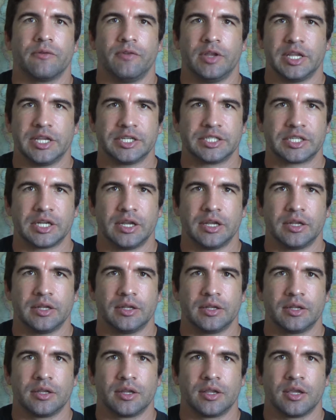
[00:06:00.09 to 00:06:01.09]

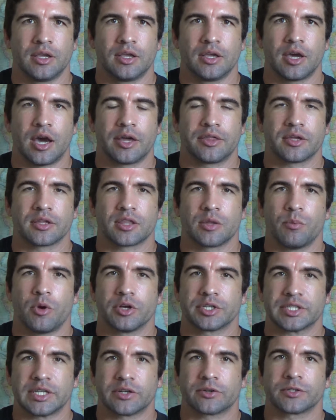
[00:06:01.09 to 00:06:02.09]
Venetian. I think the
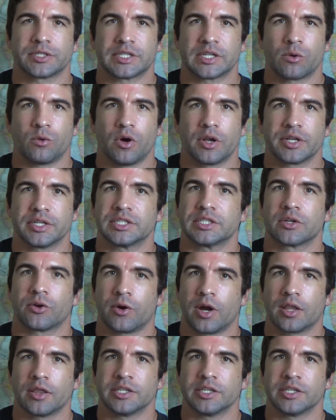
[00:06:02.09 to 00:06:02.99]
most interesting one is the Grand